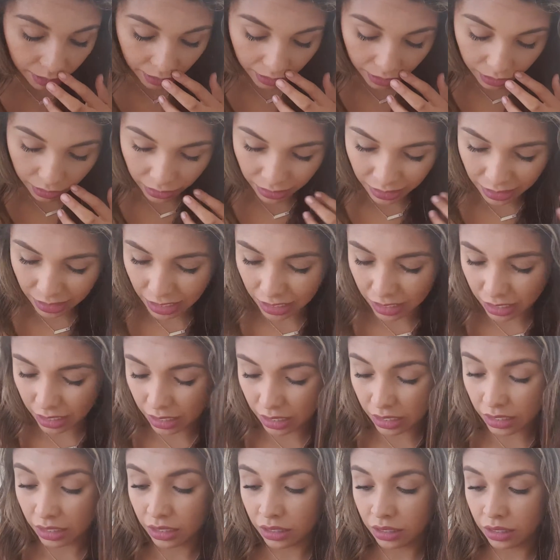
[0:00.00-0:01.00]

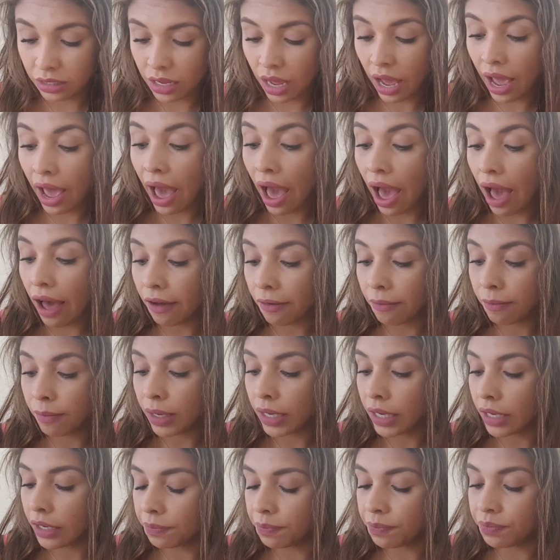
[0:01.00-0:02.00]
and I have
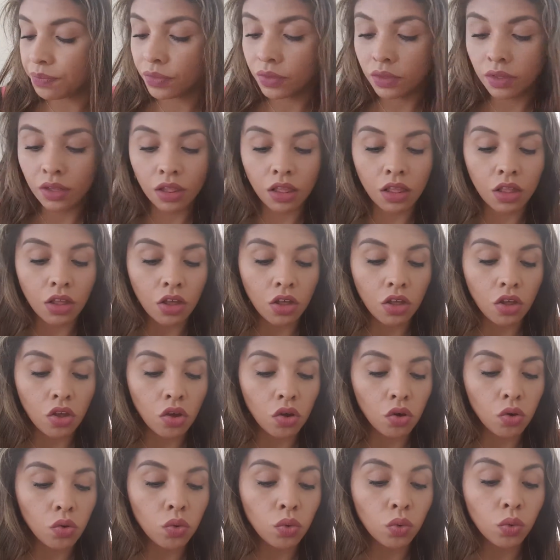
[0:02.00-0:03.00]
my
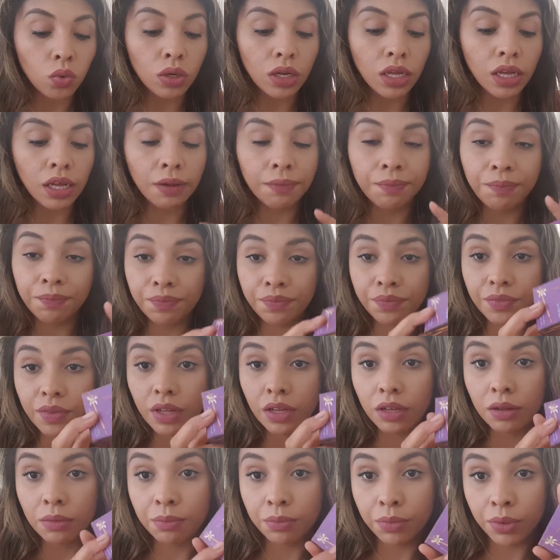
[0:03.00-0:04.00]
Hoola
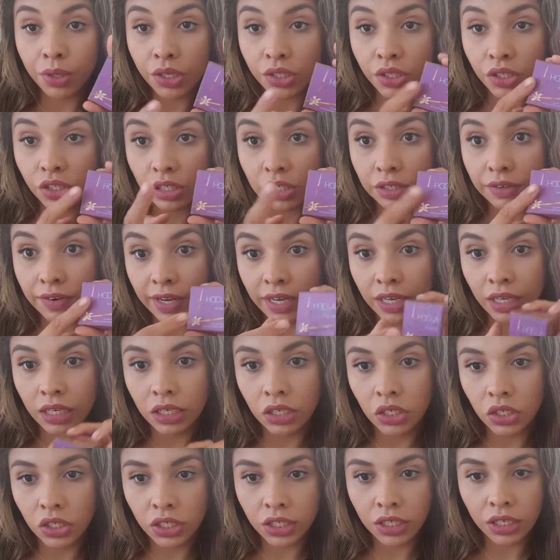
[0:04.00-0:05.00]
bronzer right
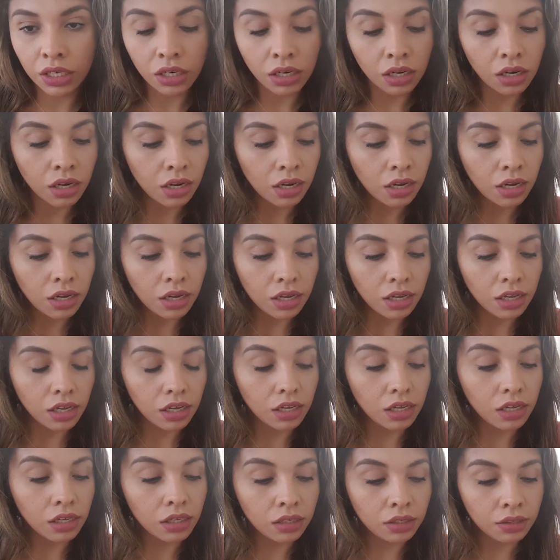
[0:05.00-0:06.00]
here,
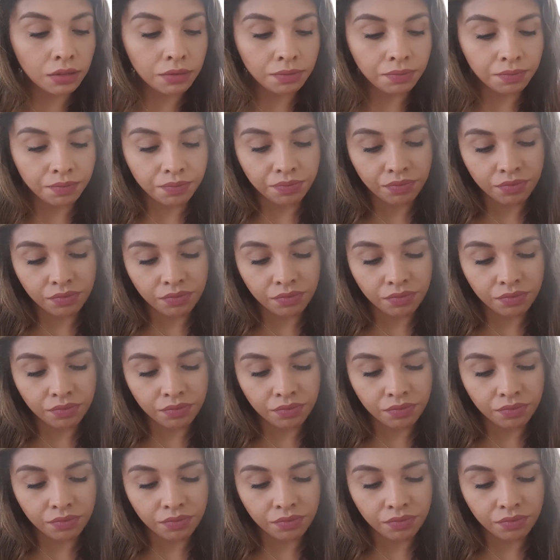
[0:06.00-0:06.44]
and